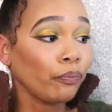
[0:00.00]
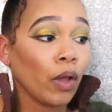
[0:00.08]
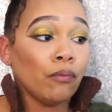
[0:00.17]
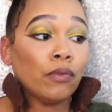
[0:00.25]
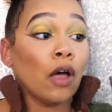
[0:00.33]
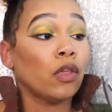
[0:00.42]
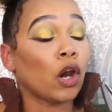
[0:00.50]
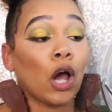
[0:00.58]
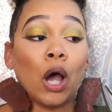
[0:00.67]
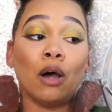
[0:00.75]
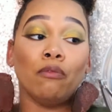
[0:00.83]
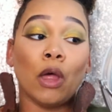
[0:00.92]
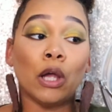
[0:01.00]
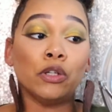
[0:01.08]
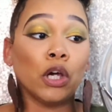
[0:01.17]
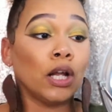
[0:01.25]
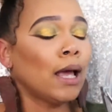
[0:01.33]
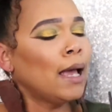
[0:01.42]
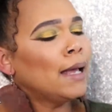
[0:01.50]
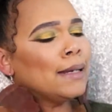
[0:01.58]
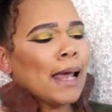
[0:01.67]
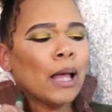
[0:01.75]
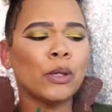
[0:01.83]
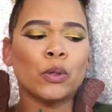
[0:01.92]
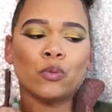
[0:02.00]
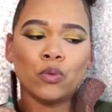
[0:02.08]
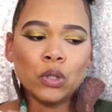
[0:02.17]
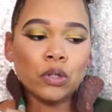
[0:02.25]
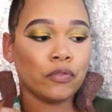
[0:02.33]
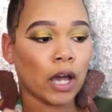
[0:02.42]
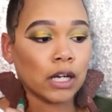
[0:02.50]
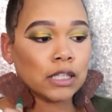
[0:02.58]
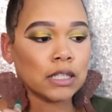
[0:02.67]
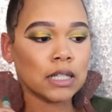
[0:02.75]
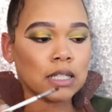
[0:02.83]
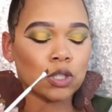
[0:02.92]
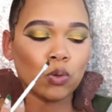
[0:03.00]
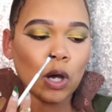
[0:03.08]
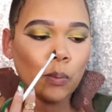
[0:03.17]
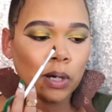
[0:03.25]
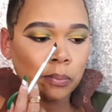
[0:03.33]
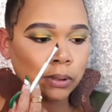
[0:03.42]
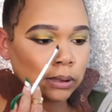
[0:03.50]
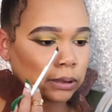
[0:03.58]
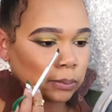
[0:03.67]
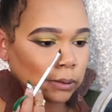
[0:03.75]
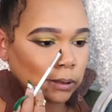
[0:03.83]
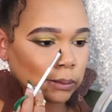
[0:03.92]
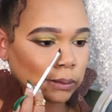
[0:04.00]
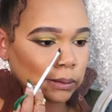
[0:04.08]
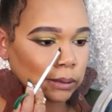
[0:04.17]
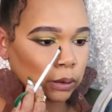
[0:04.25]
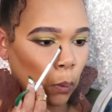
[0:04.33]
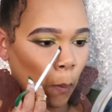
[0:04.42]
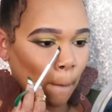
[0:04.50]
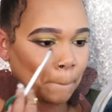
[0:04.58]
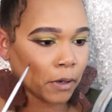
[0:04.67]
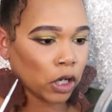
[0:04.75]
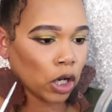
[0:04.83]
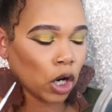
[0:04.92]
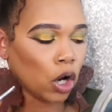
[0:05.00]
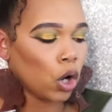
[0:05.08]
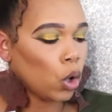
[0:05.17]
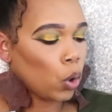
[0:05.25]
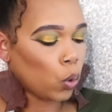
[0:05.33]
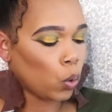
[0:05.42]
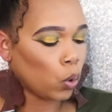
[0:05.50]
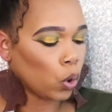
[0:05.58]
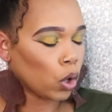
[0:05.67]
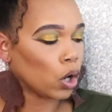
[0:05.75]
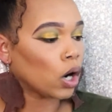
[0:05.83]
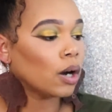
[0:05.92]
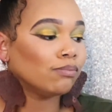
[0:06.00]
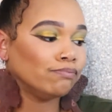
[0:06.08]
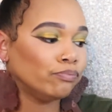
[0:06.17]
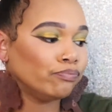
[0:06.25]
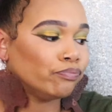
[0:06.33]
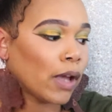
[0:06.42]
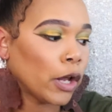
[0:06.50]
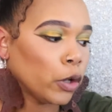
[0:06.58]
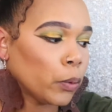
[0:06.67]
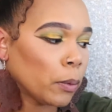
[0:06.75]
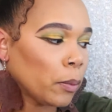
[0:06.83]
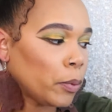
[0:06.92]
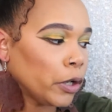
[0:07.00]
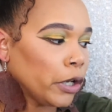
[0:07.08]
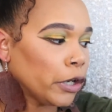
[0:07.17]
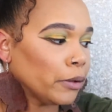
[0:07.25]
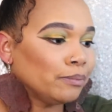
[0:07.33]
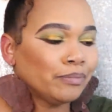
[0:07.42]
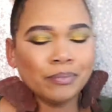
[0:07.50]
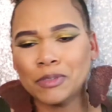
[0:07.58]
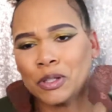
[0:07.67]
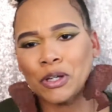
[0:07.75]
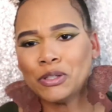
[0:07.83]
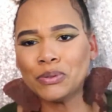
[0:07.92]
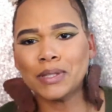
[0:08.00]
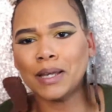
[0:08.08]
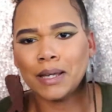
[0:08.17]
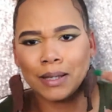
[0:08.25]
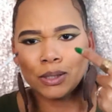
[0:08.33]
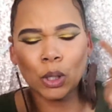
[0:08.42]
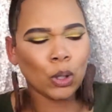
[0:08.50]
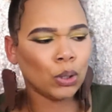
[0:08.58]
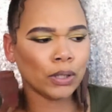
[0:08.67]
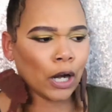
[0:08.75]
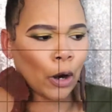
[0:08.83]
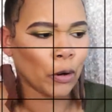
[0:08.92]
Now that I have that done, now that the real factor is, do I want to put something else in these little, or I need to over here. I'm just gonna use the gold that I